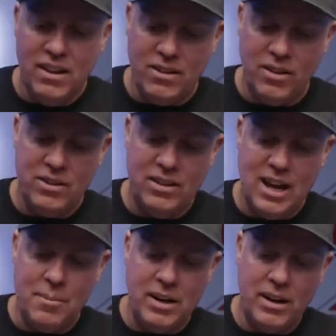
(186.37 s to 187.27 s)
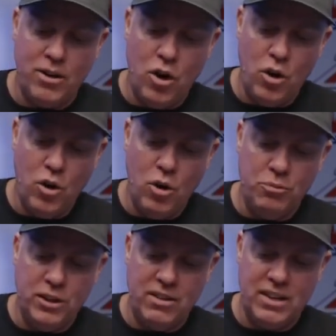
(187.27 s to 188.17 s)
So this Dominator
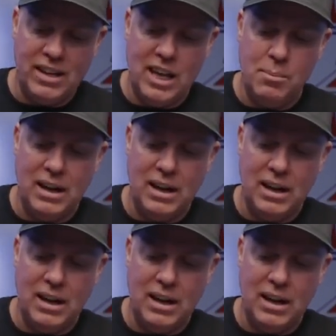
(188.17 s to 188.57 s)
hopefully is gonna keep it